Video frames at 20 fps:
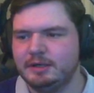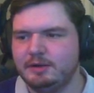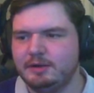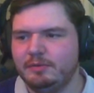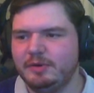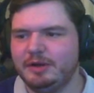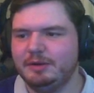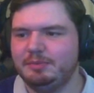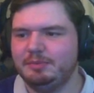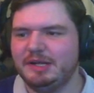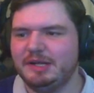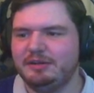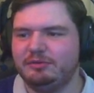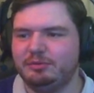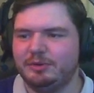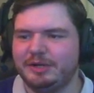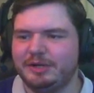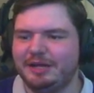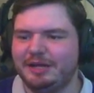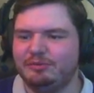We're going to play this
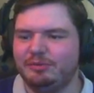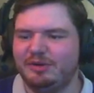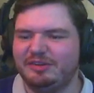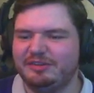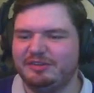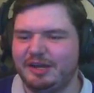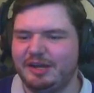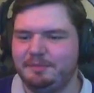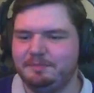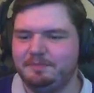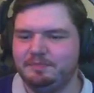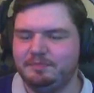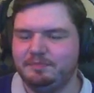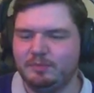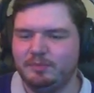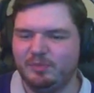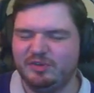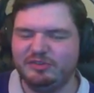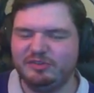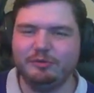one against West Ham.
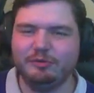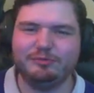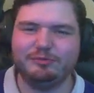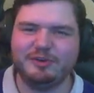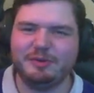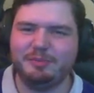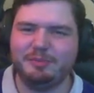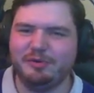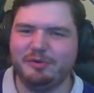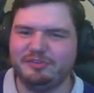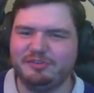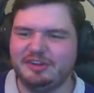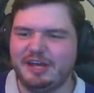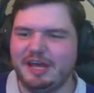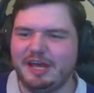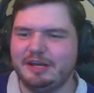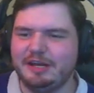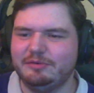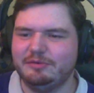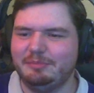Still 3 points
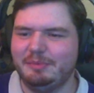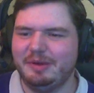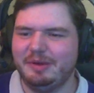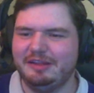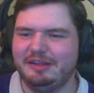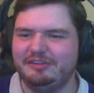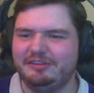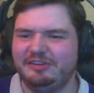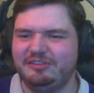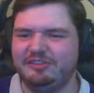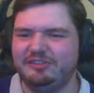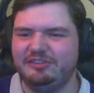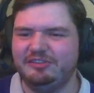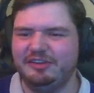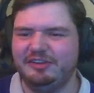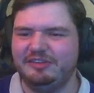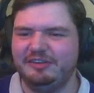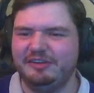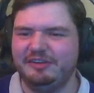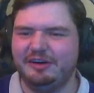ahead of Manchester
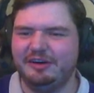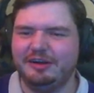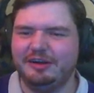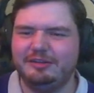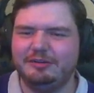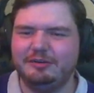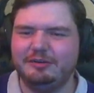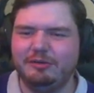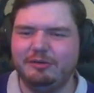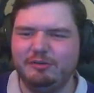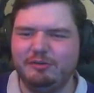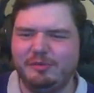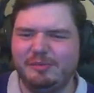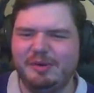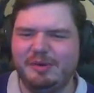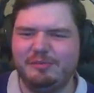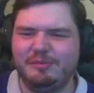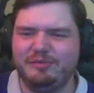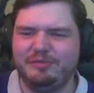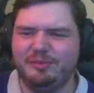City. I can't
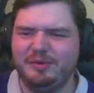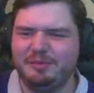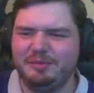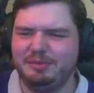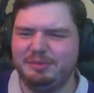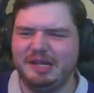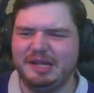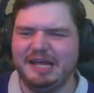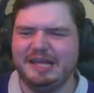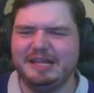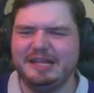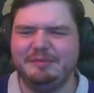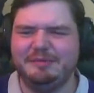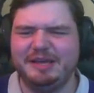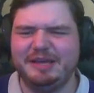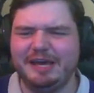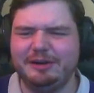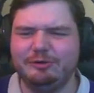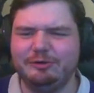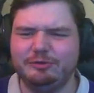remember if we play them
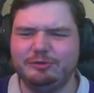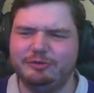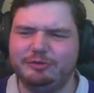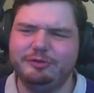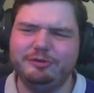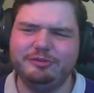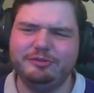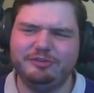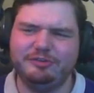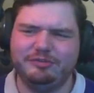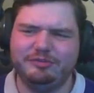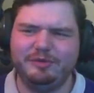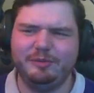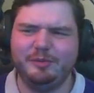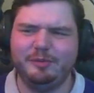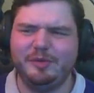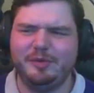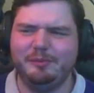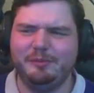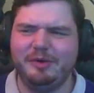again or not. I think
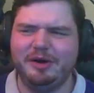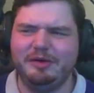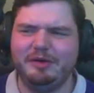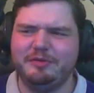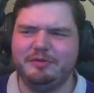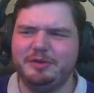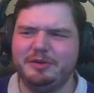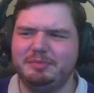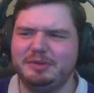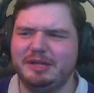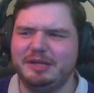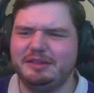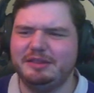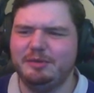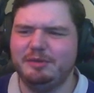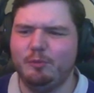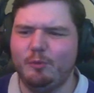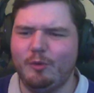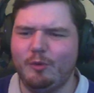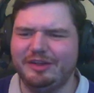we might have only played
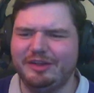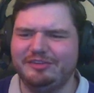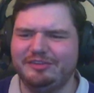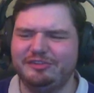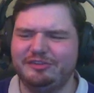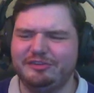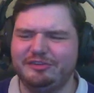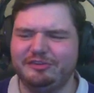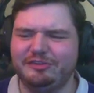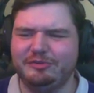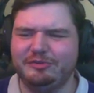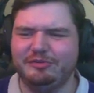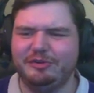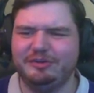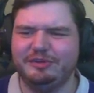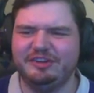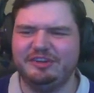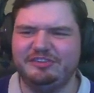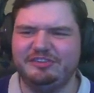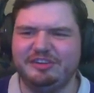them once so far
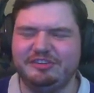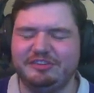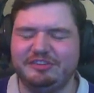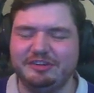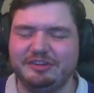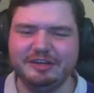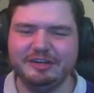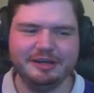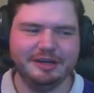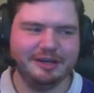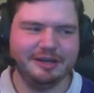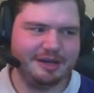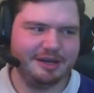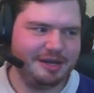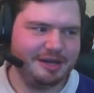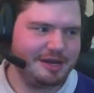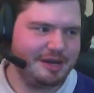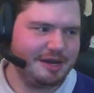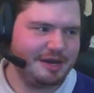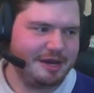this season.
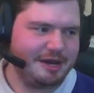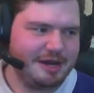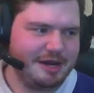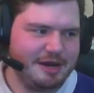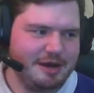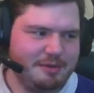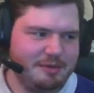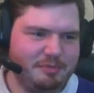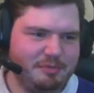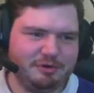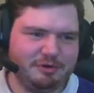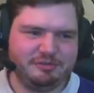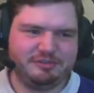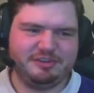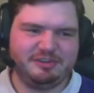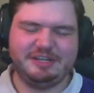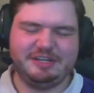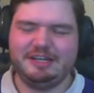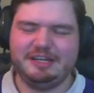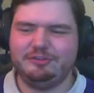But
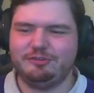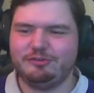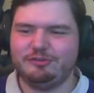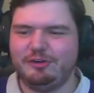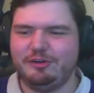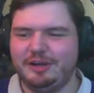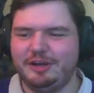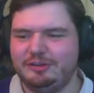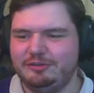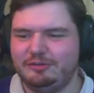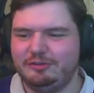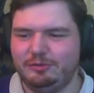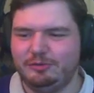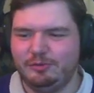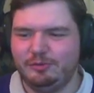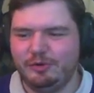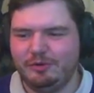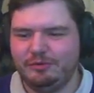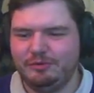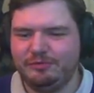obviously trying
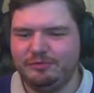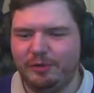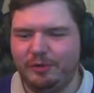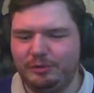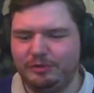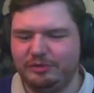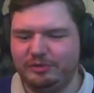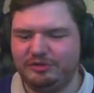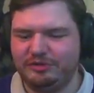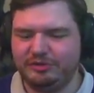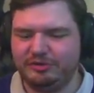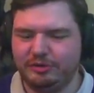to focus